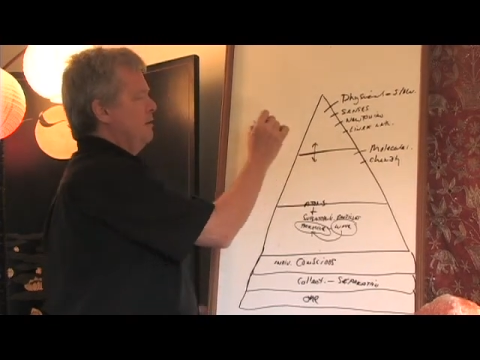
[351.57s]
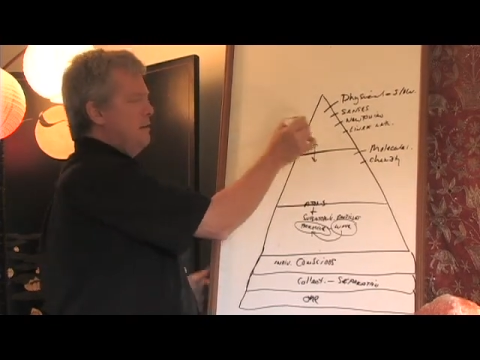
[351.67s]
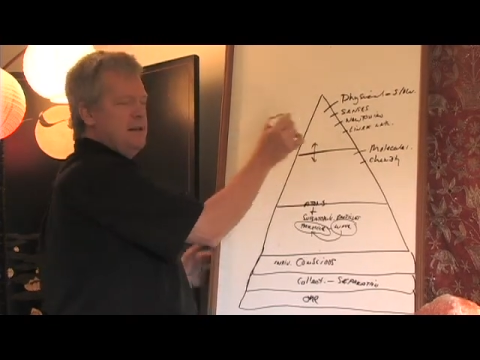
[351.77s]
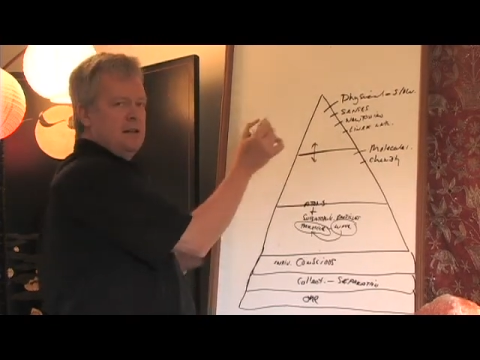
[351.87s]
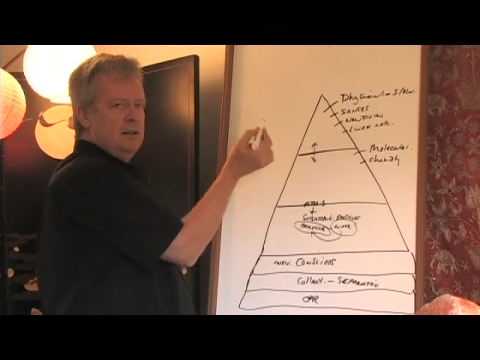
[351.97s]
a
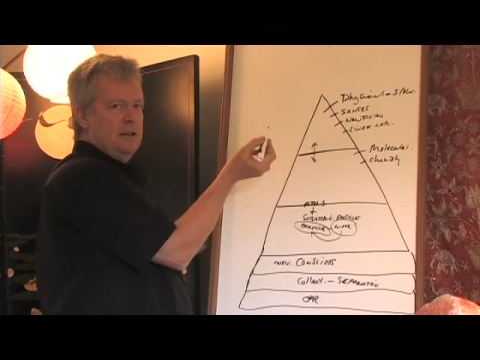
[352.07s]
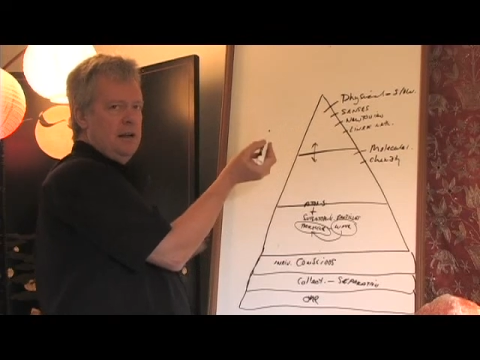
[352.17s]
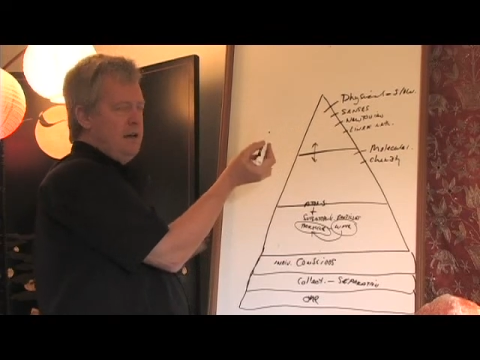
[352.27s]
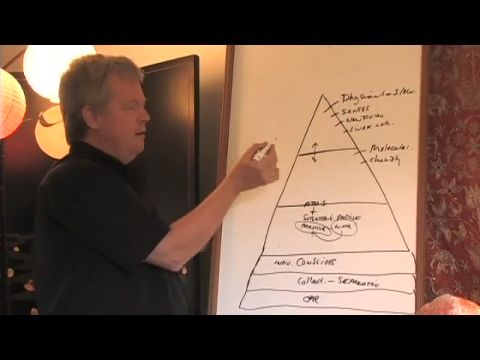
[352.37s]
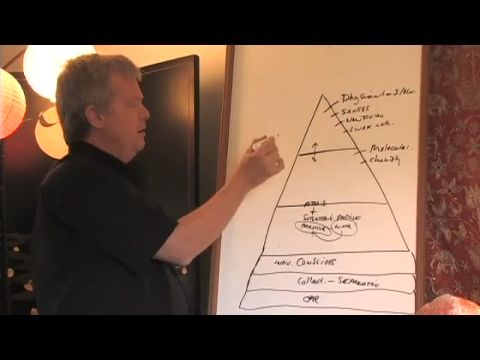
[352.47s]
physical
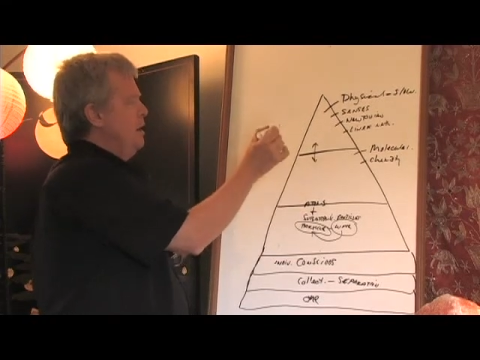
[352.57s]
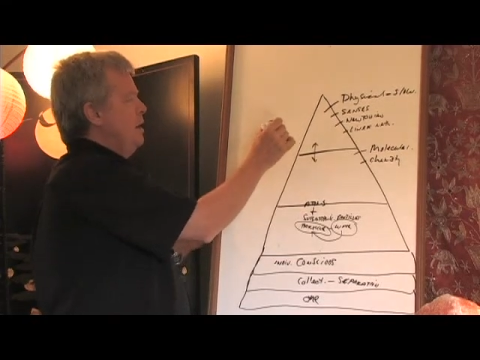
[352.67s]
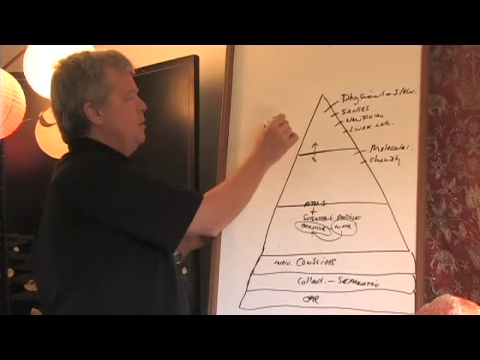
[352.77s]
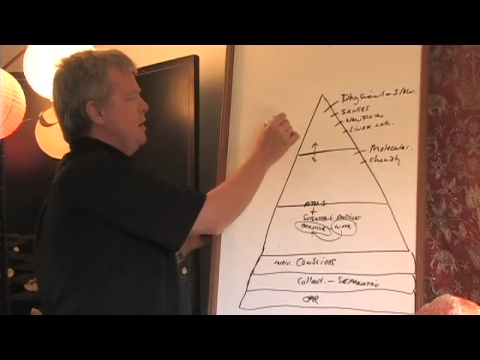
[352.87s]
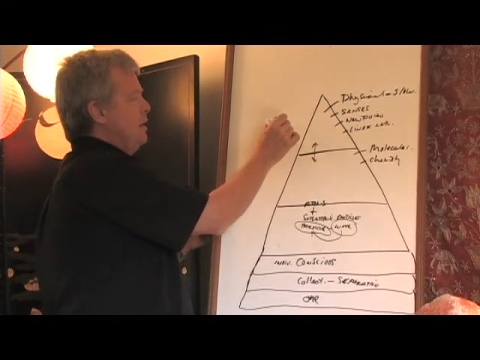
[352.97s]
level,
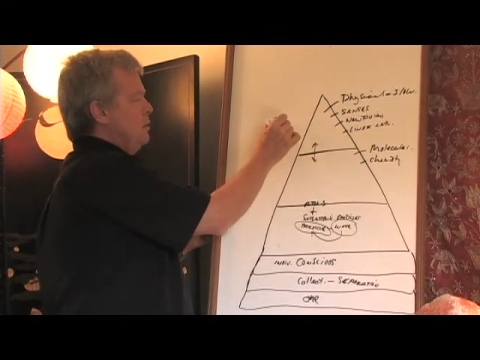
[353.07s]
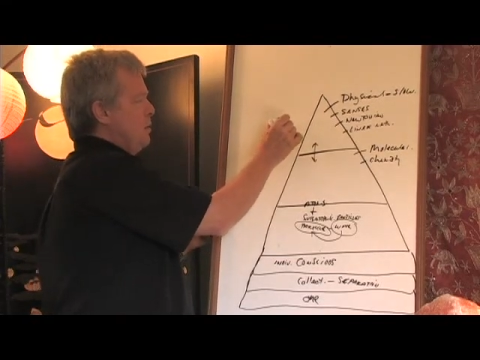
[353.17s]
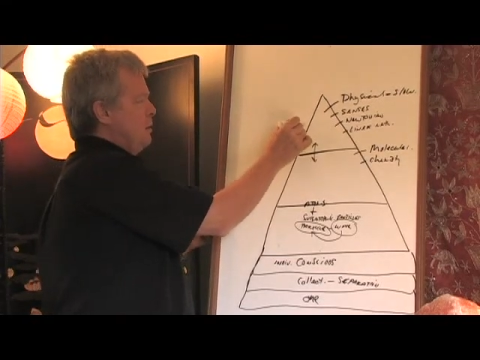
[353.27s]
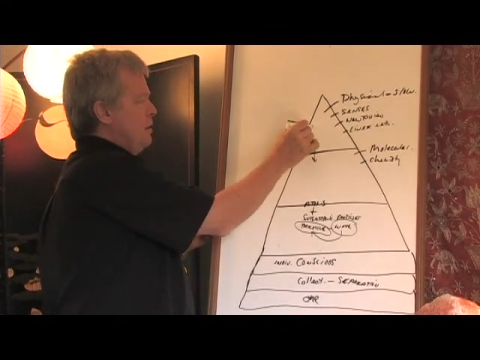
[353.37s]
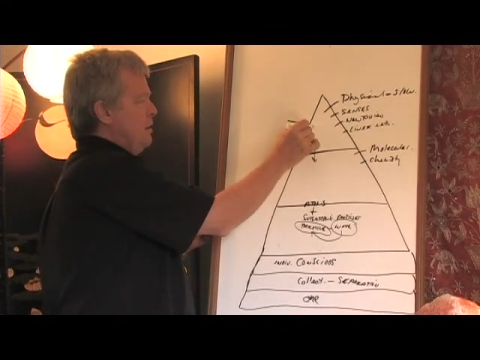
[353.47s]
we can
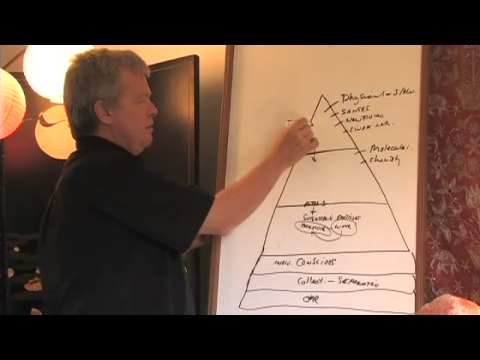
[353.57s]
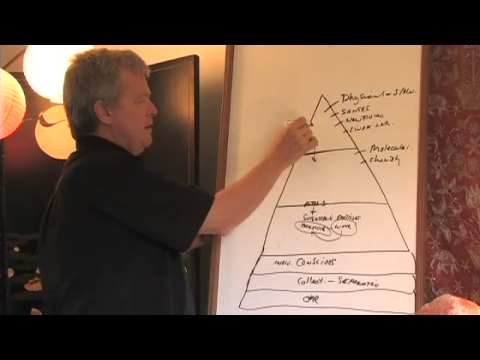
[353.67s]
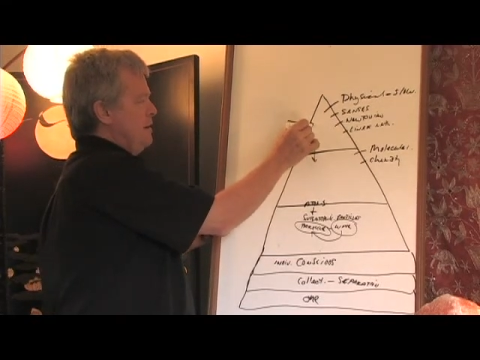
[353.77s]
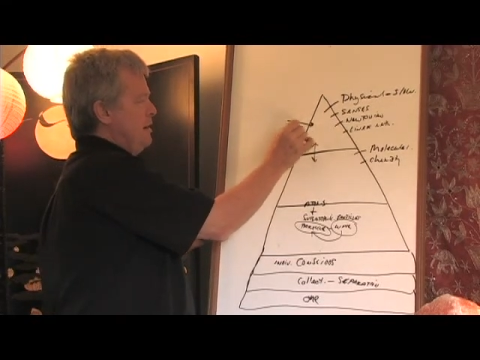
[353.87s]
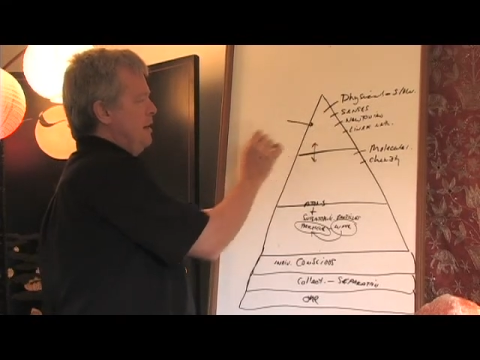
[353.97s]
work with it
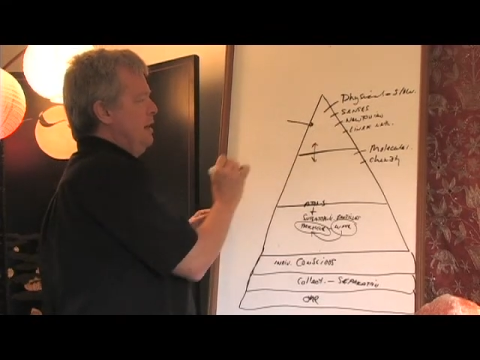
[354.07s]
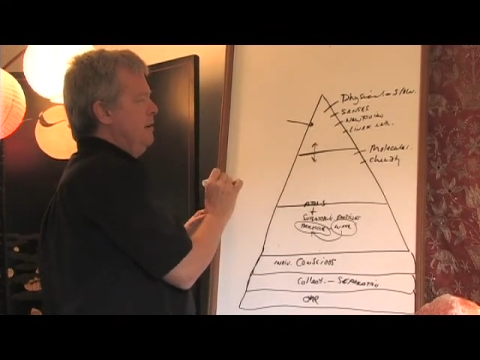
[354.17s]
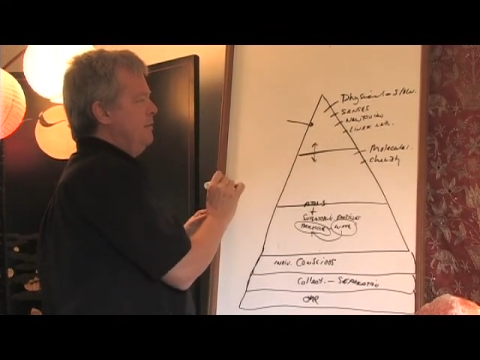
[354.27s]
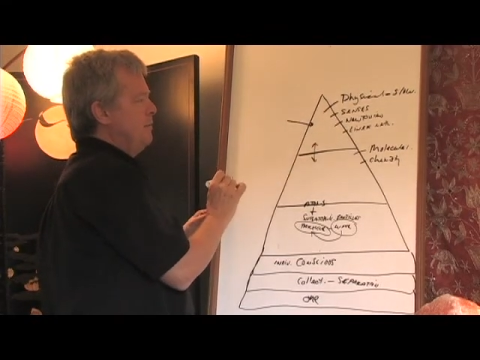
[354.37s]
physically,